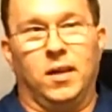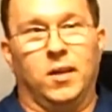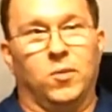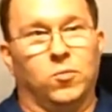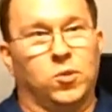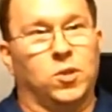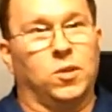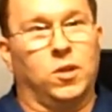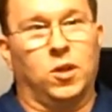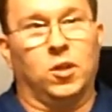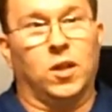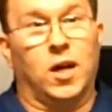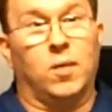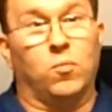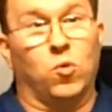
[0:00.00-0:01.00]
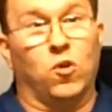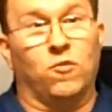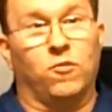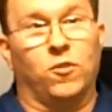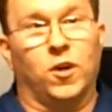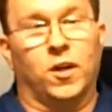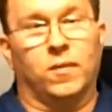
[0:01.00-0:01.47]
And it was a lot
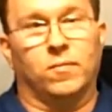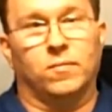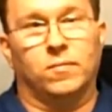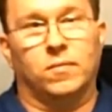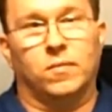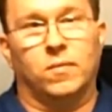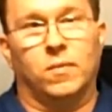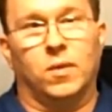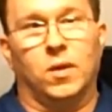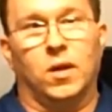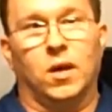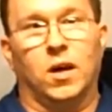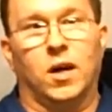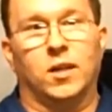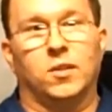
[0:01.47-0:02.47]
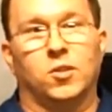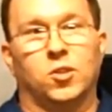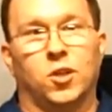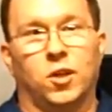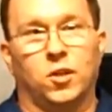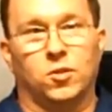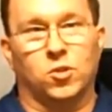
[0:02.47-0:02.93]
more fun. I
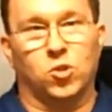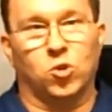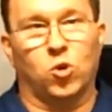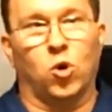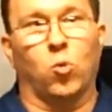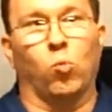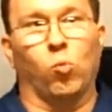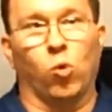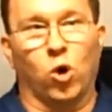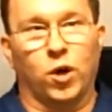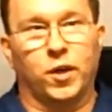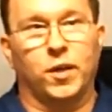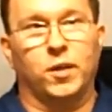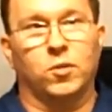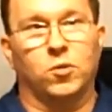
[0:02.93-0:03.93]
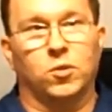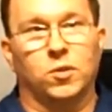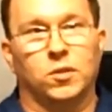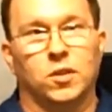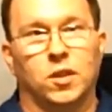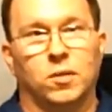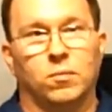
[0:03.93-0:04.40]
decided to start working
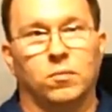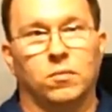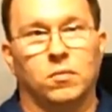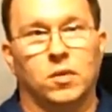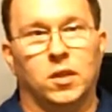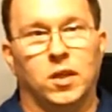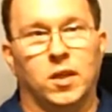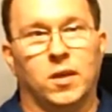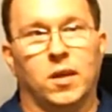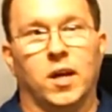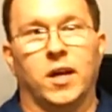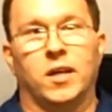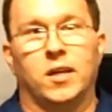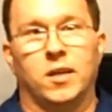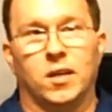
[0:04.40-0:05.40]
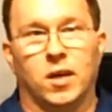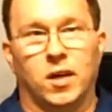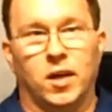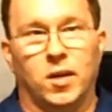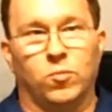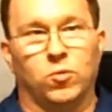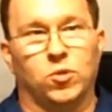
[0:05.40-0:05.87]
on them in
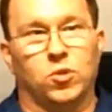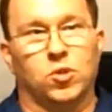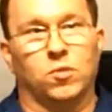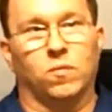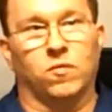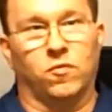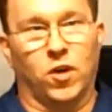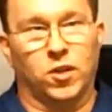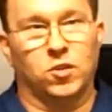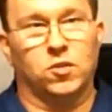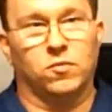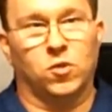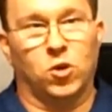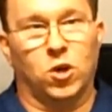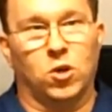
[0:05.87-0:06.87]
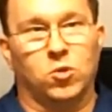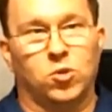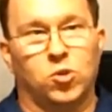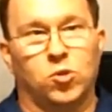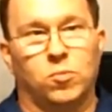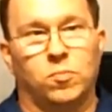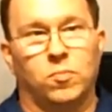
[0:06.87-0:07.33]
'99 when some friends of
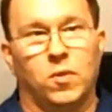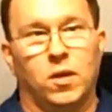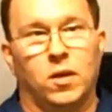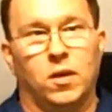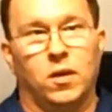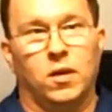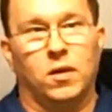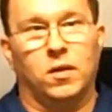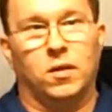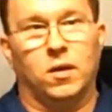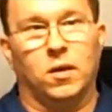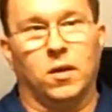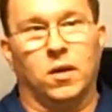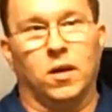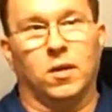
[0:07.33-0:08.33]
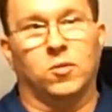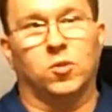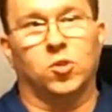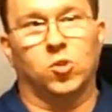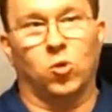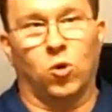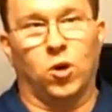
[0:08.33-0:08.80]
ours
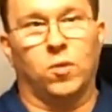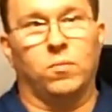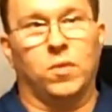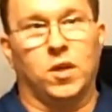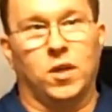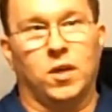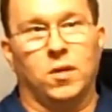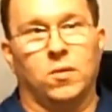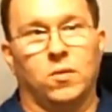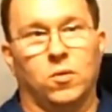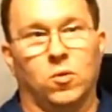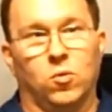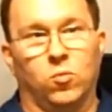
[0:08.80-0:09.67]
started me